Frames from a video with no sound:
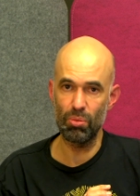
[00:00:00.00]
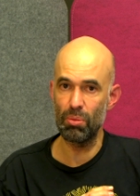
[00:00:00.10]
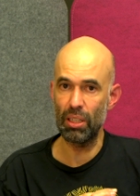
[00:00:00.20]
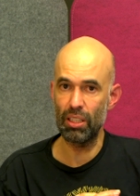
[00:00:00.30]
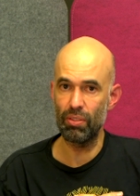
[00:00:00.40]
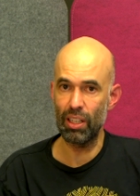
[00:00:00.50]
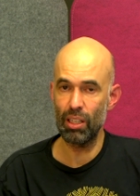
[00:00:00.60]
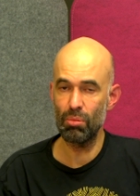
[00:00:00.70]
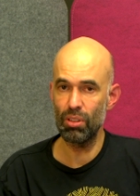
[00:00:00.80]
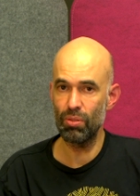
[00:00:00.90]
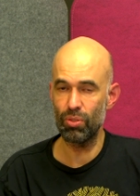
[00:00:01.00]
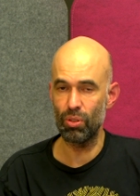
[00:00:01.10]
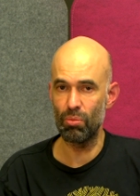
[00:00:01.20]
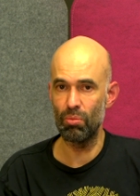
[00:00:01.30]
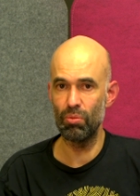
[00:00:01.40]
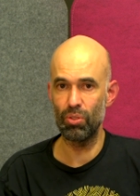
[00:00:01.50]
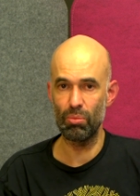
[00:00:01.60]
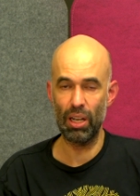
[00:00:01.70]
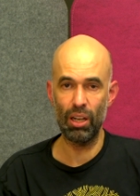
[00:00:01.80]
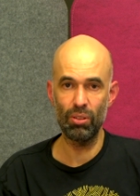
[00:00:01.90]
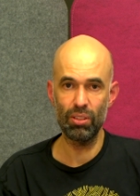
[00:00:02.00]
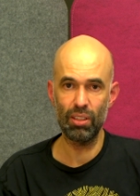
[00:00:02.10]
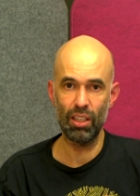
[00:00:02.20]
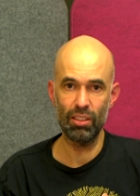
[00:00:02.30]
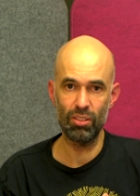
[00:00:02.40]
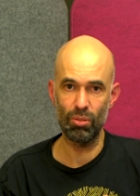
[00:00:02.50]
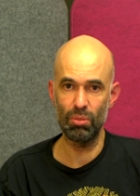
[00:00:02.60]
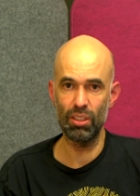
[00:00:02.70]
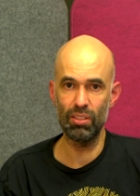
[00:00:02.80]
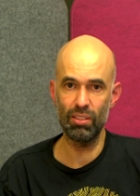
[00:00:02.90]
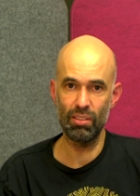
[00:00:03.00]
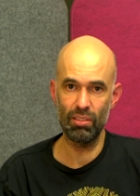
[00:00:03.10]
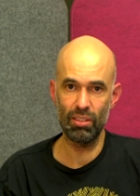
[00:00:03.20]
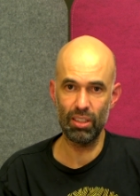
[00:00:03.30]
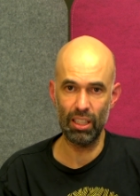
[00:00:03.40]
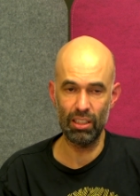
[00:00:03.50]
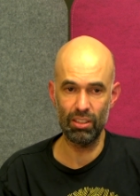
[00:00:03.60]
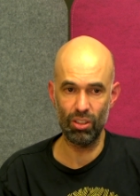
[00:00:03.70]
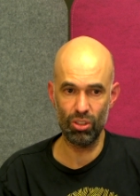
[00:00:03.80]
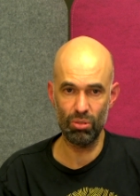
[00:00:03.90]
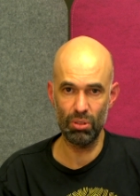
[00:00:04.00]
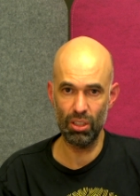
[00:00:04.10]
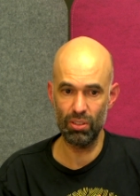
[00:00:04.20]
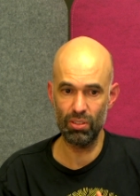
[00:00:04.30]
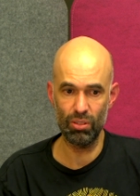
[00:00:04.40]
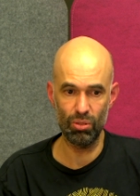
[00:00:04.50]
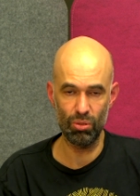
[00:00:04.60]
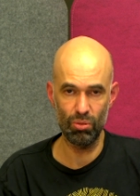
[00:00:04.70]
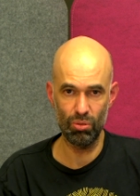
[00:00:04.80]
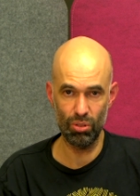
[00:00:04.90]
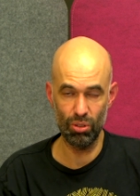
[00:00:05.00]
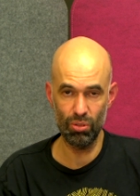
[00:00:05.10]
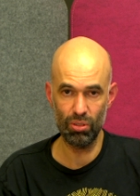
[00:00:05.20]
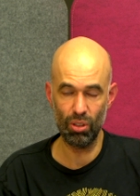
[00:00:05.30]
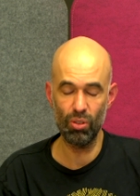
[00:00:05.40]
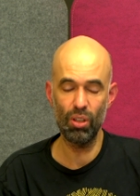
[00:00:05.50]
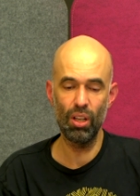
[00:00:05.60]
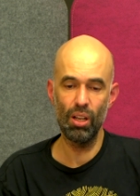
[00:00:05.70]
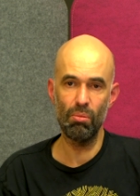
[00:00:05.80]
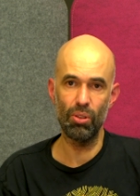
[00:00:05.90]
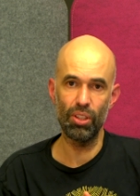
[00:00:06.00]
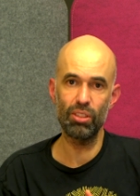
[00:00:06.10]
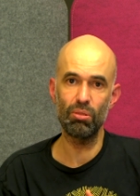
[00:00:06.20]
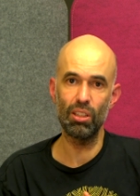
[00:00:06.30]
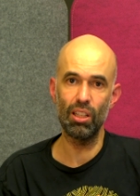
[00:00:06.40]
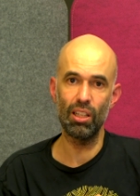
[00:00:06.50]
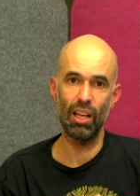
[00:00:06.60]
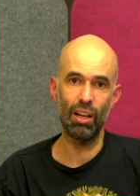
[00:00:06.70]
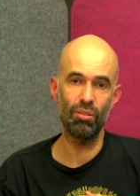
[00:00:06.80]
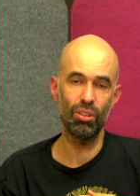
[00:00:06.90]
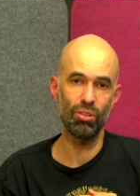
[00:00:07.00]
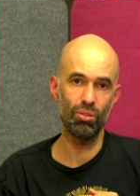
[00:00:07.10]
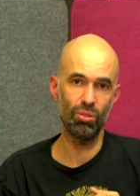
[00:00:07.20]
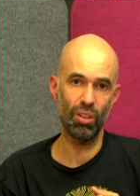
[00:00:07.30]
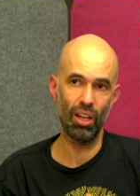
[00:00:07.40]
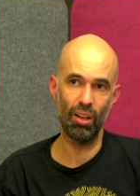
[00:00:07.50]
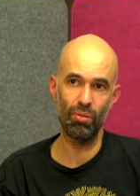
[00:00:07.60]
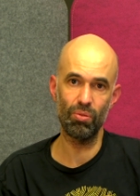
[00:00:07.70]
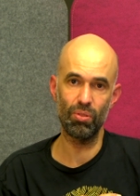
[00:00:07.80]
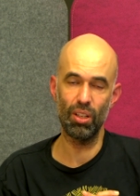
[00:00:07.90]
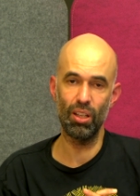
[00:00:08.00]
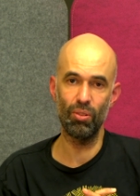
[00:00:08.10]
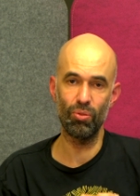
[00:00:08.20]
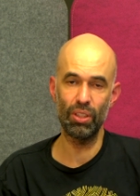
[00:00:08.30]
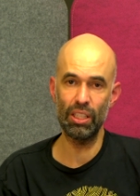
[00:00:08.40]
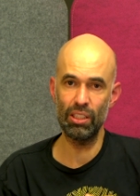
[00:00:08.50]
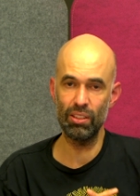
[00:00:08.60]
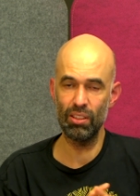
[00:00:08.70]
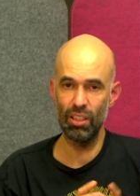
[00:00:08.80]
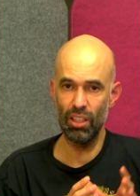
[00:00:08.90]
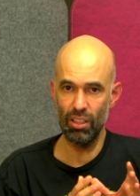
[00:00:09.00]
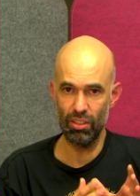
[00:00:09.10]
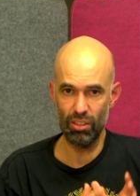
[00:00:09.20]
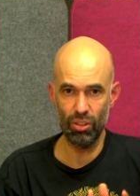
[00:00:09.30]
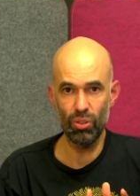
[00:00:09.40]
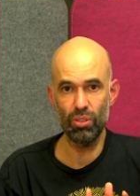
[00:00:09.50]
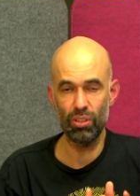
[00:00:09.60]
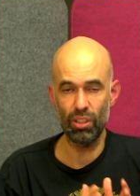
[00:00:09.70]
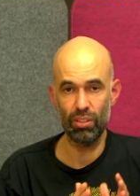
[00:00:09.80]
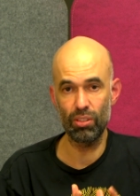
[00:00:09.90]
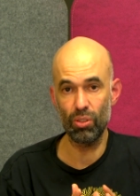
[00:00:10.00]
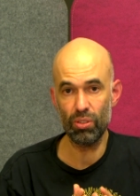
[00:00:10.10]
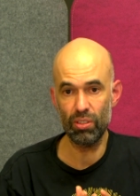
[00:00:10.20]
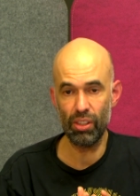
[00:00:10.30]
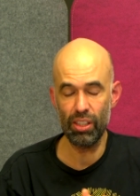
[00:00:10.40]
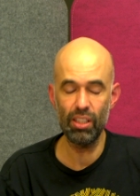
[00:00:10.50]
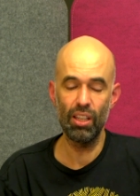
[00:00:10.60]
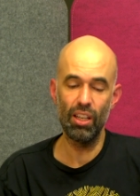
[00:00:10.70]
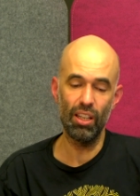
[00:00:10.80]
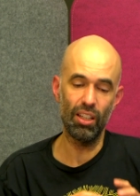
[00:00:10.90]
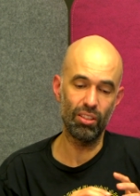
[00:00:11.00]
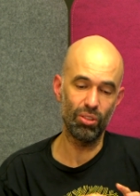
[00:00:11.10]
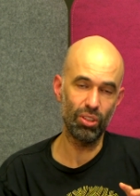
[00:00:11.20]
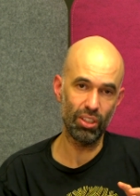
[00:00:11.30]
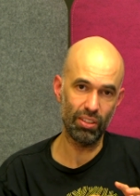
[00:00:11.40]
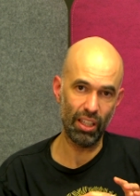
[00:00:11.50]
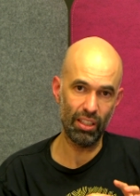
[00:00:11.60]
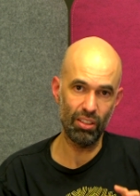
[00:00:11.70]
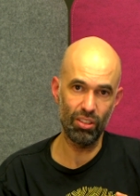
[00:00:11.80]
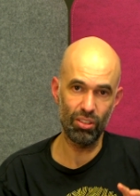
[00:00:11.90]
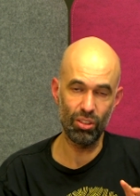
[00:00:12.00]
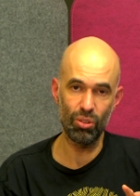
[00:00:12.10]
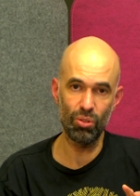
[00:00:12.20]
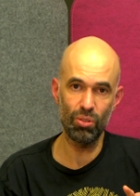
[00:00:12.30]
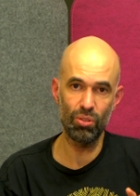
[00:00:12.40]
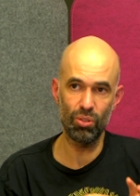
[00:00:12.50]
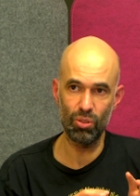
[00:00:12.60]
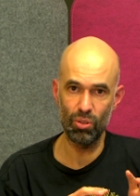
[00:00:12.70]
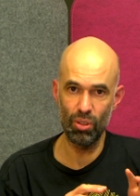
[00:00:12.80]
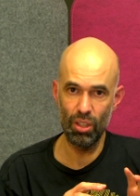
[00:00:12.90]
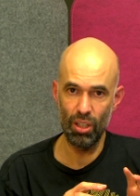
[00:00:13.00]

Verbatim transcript: be made available from, from our side, so please get in touch with us to, to do so. But this will allow you to have a field the user does not see and you can then use to